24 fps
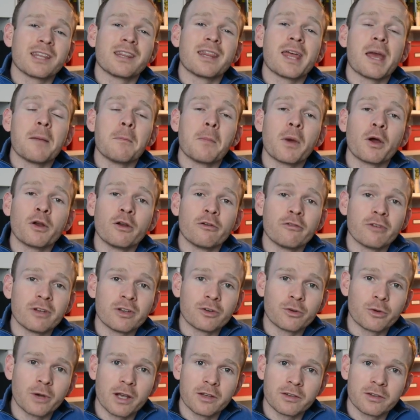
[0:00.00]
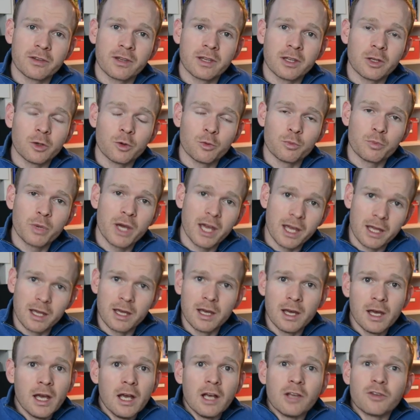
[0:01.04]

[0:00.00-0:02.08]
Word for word: and the amount of interest that you pay.